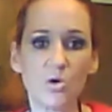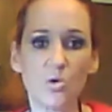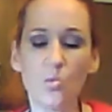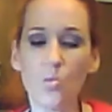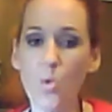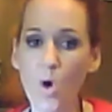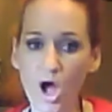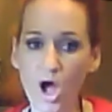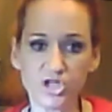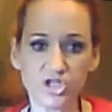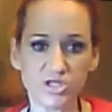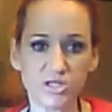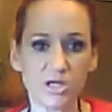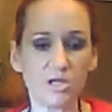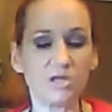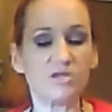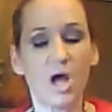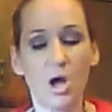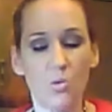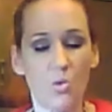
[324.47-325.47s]

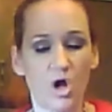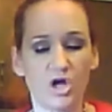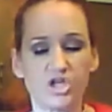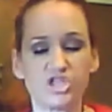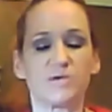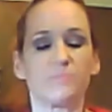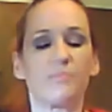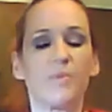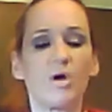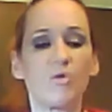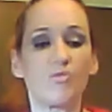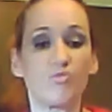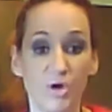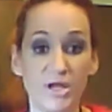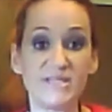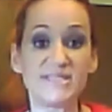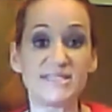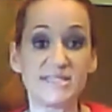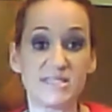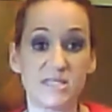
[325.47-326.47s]
not wash them,
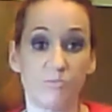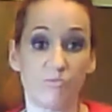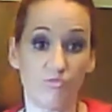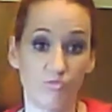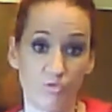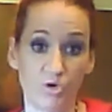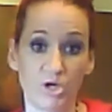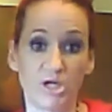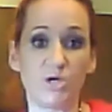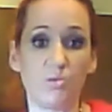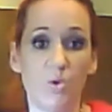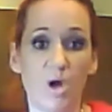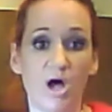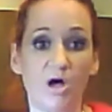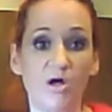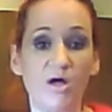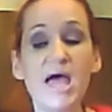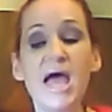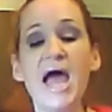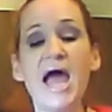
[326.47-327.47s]
rinse them really well.